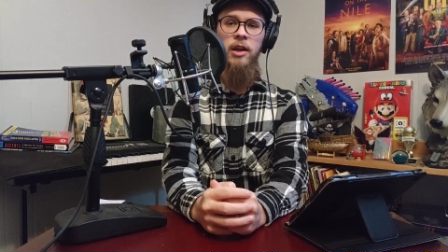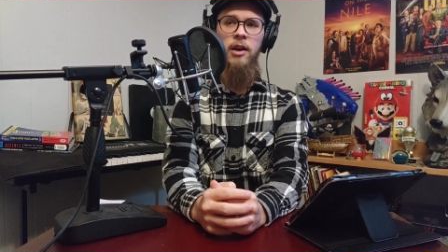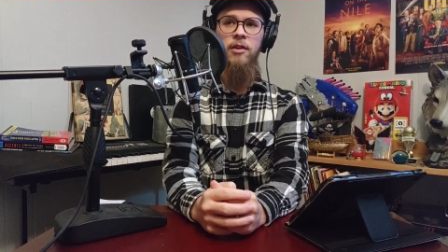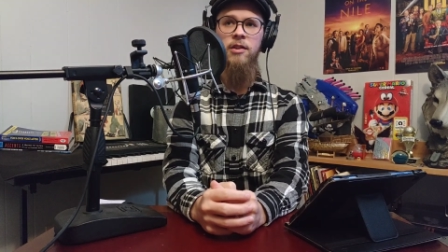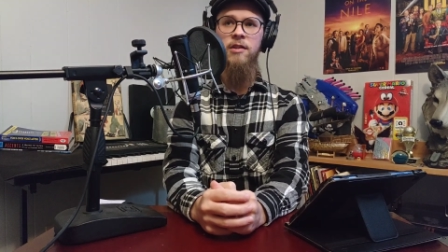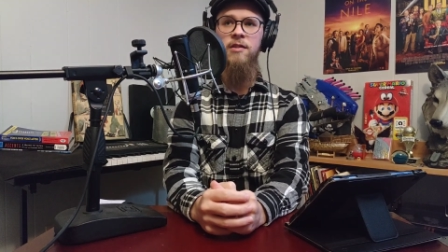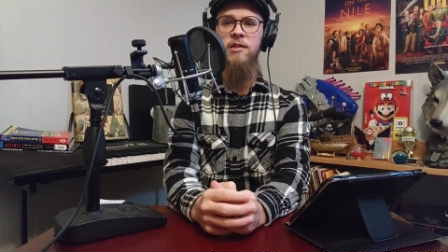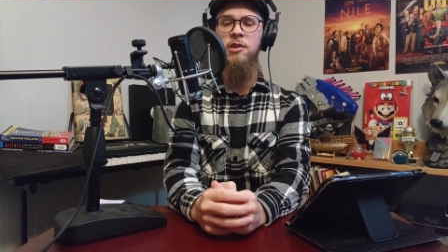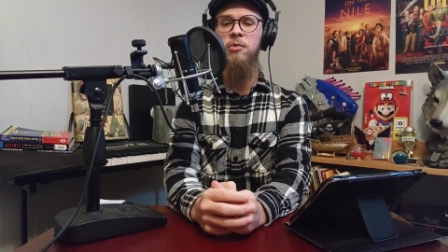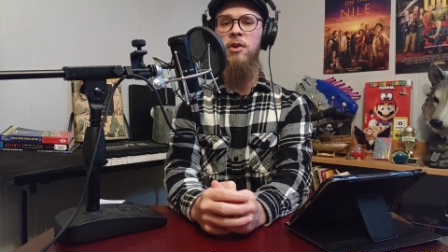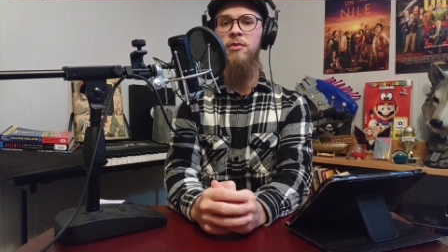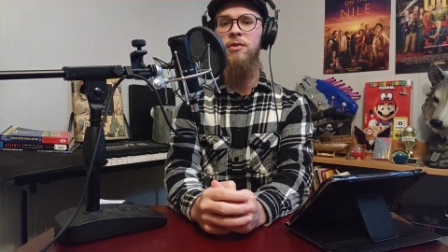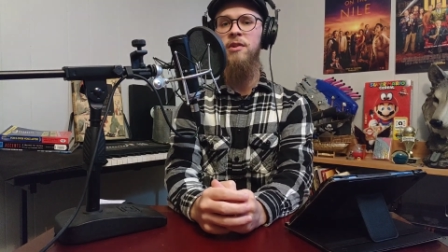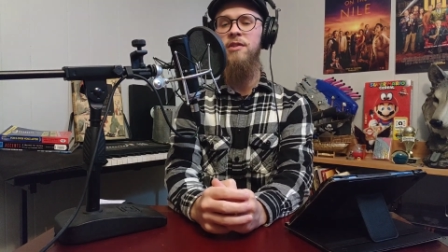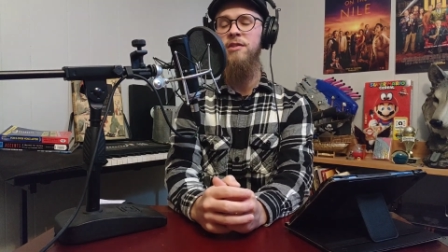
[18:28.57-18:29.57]
Now, this is in
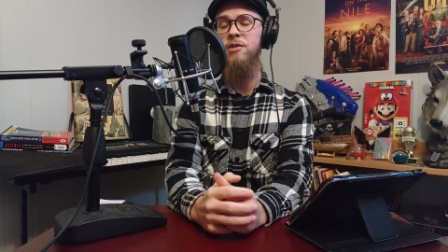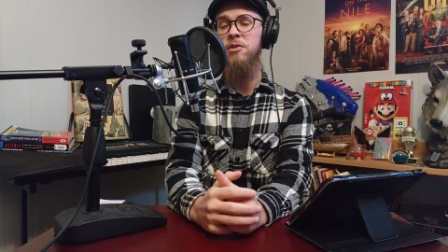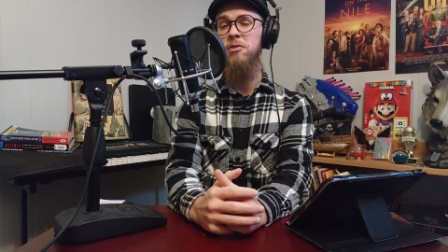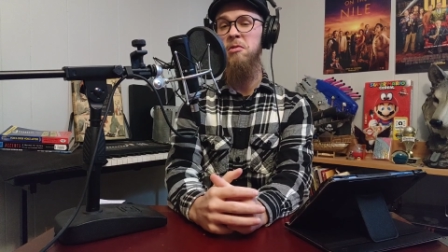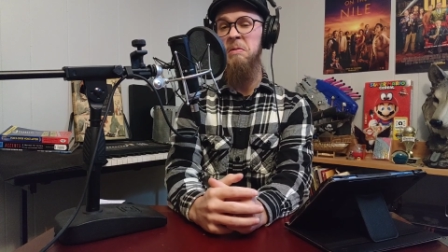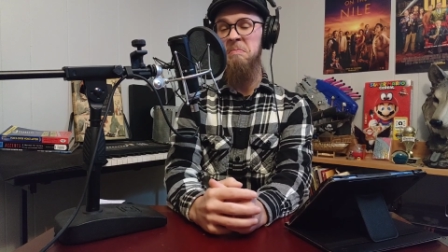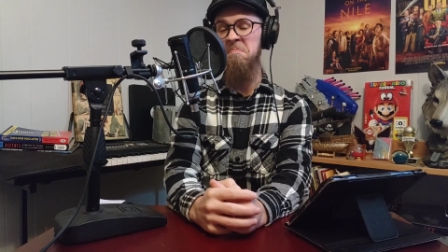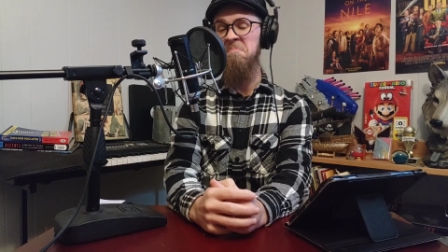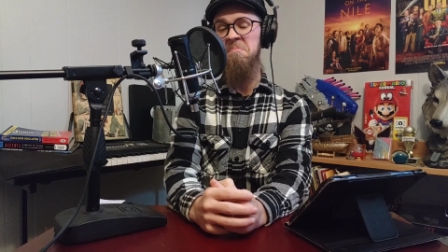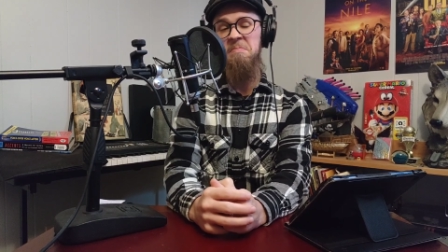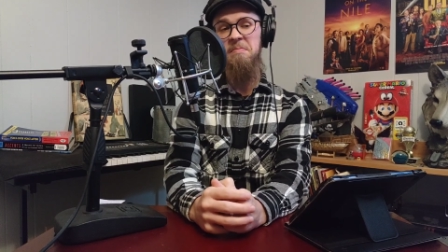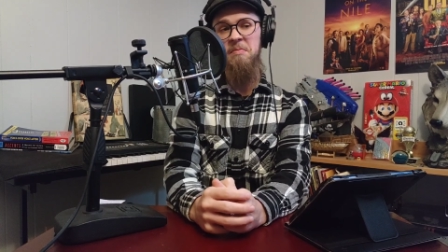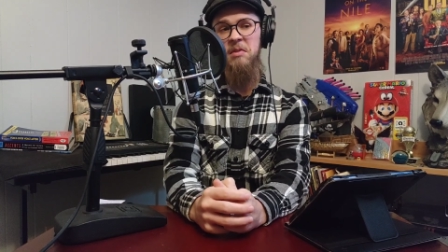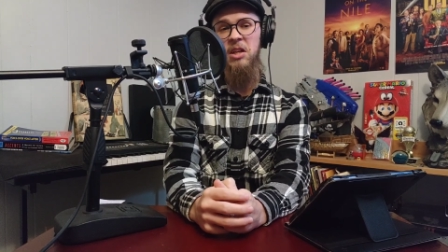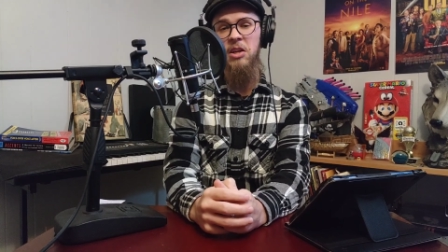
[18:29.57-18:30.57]
reference to,
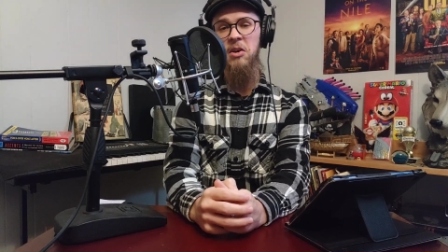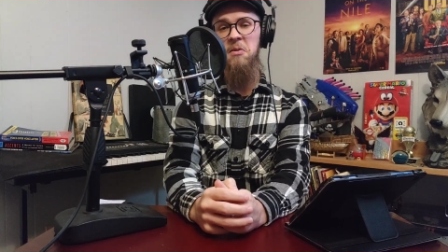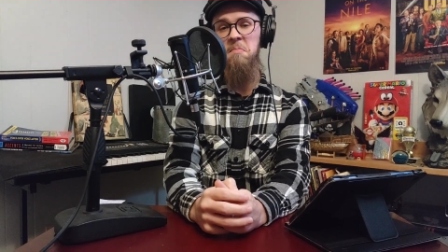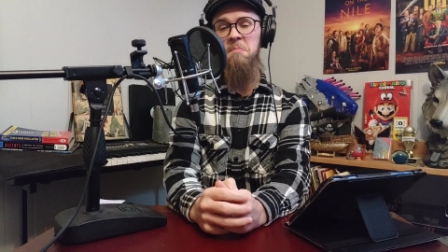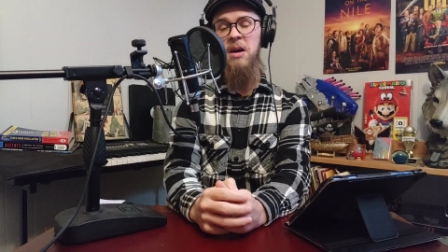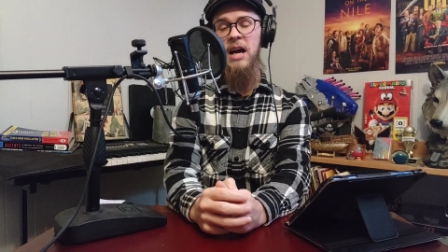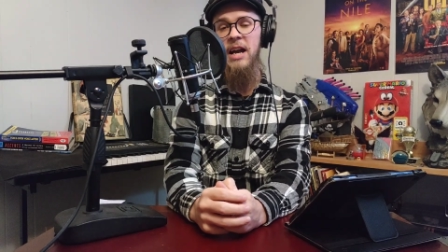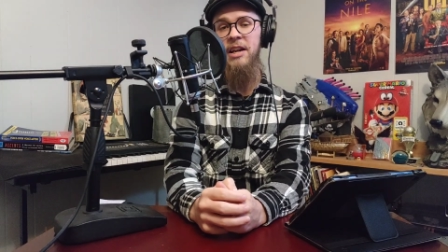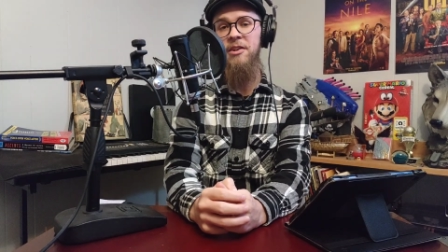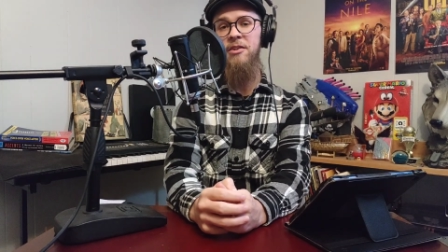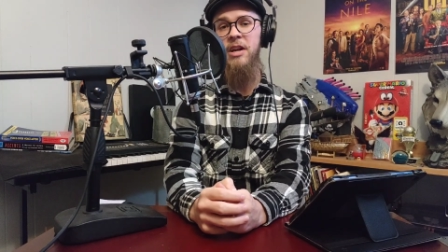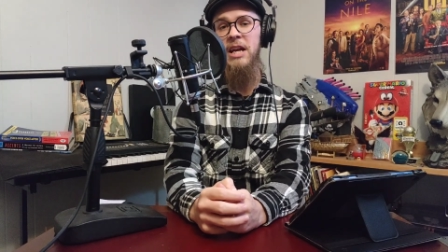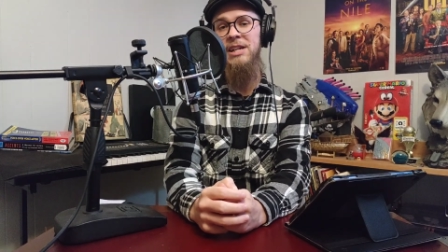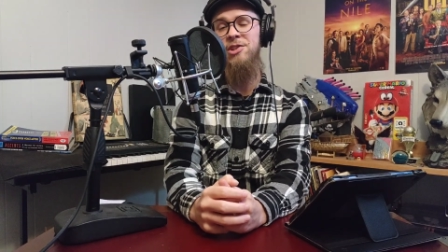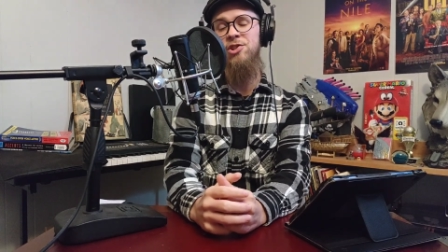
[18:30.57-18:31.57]
you know,
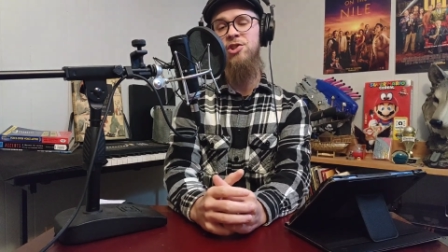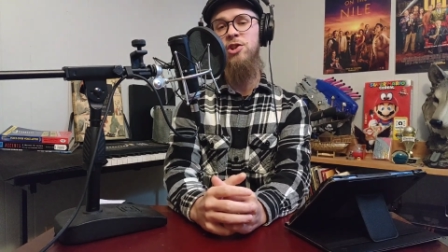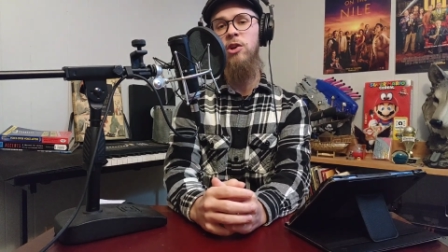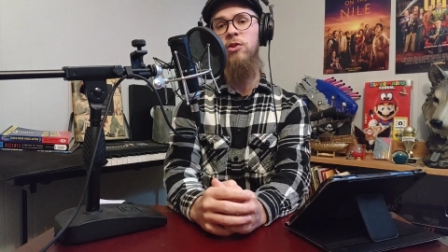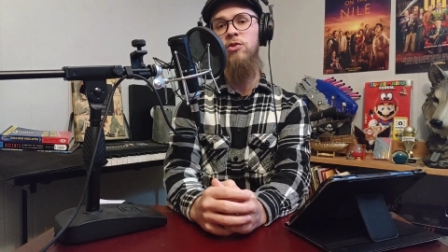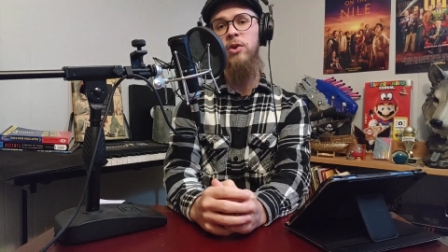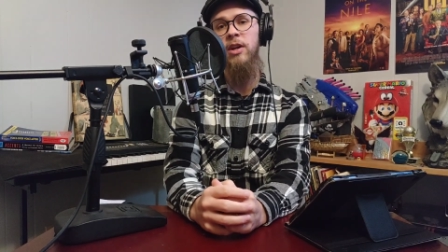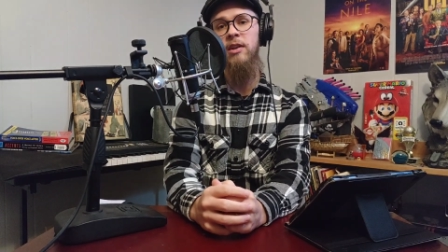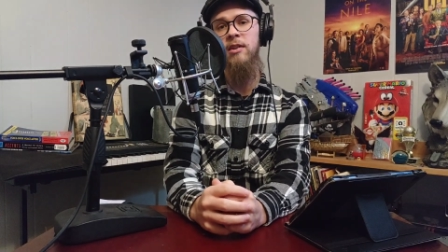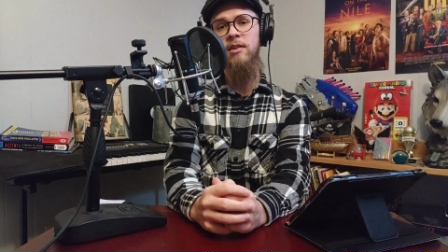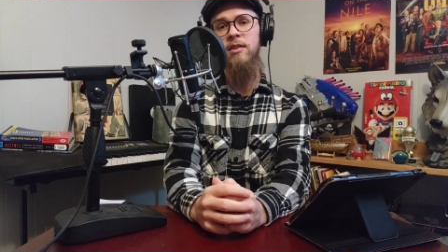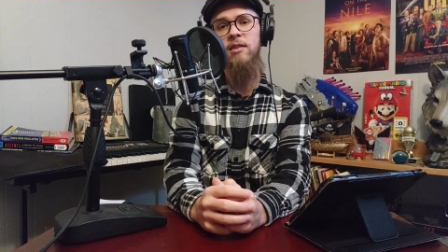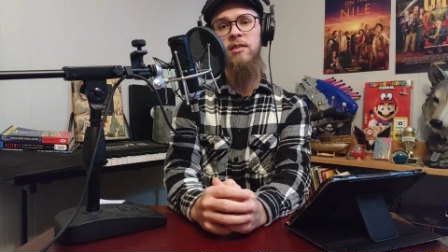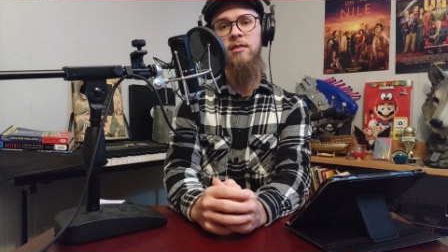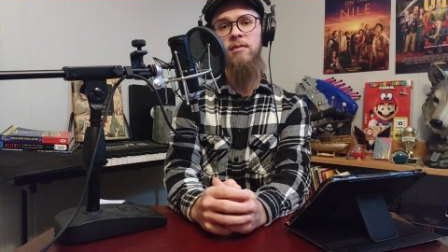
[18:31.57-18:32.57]
minor age children